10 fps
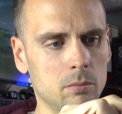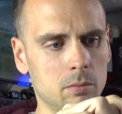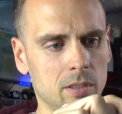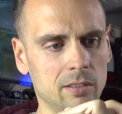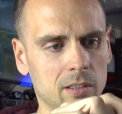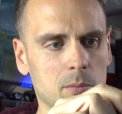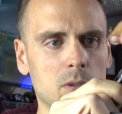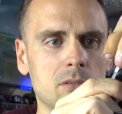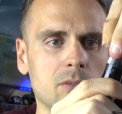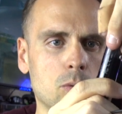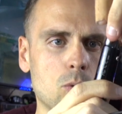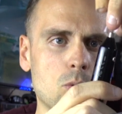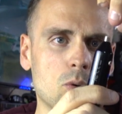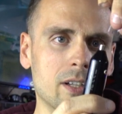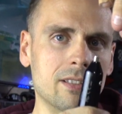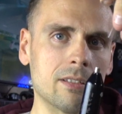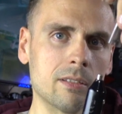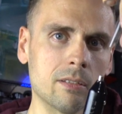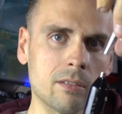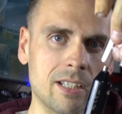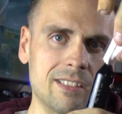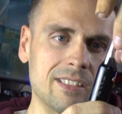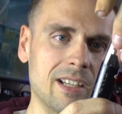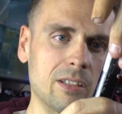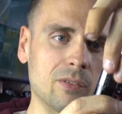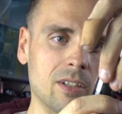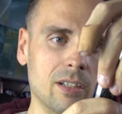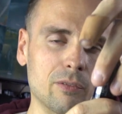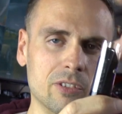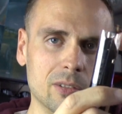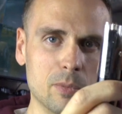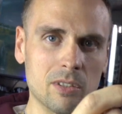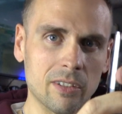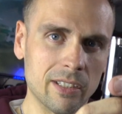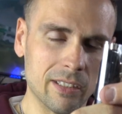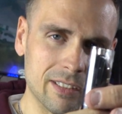Does it come off? Ooh, that's satisfying for some of you. Wait,